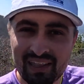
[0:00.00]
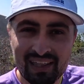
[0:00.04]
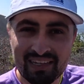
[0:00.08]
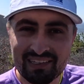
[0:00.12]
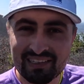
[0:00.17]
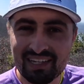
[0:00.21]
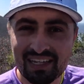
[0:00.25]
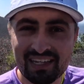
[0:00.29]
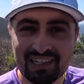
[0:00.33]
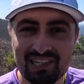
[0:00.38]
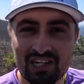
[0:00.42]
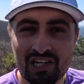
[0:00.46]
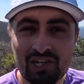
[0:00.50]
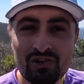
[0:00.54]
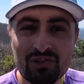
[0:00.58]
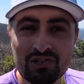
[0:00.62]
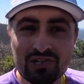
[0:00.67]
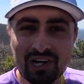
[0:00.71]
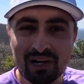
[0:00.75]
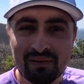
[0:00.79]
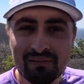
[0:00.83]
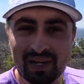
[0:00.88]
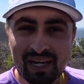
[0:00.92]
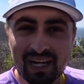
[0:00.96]
This thing's
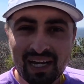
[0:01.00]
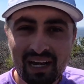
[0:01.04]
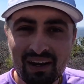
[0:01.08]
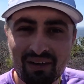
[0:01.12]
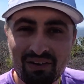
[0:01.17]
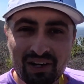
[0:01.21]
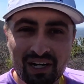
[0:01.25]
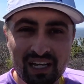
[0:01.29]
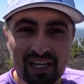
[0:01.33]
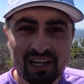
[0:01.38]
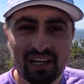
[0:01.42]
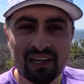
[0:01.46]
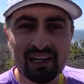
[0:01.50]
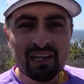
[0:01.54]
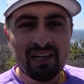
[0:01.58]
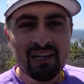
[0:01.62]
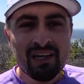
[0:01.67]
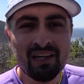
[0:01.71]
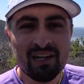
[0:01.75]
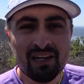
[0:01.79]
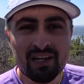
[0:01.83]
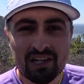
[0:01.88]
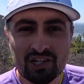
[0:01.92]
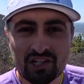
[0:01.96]
huge on me and I already
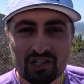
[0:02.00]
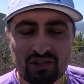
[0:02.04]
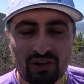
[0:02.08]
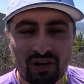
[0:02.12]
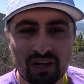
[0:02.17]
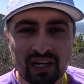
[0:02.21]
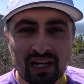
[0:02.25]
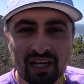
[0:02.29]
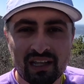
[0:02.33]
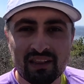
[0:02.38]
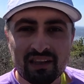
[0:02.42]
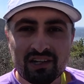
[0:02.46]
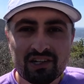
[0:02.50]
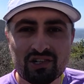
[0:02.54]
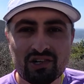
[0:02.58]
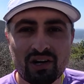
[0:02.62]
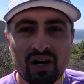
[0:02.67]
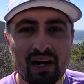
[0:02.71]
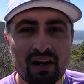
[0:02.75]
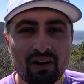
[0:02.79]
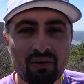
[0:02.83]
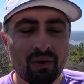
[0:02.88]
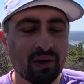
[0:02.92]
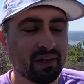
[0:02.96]
shrunk it in the
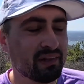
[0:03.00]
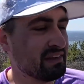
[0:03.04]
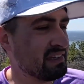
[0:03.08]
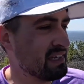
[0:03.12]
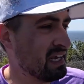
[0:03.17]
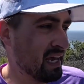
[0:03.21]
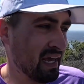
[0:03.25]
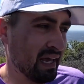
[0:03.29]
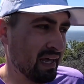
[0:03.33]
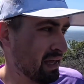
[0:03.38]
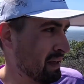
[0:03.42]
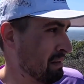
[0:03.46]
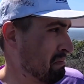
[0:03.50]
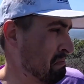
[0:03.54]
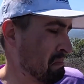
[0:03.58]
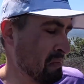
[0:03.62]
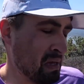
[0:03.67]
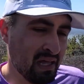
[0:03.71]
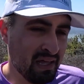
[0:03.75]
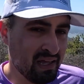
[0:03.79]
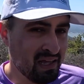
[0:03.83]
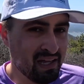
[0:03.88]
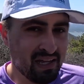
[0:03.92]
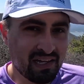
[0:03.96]
dryer once.
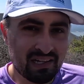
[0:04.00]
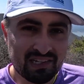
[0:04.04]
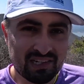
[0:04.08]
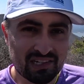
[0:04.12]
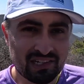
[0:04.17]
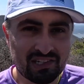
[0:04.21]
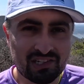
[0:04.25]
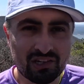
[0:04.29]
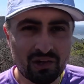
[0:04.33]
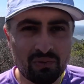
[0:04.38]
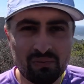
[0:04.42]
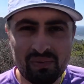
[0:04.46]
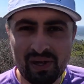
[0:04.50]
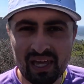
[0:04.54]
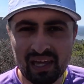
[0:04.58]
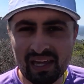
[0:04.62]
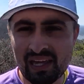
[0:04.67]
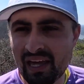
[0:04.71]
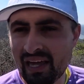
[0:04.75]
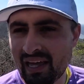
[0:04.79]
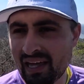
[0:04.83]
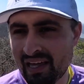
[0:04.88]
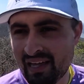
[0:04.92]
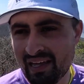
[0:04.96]
It's just so
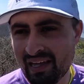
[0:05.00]
big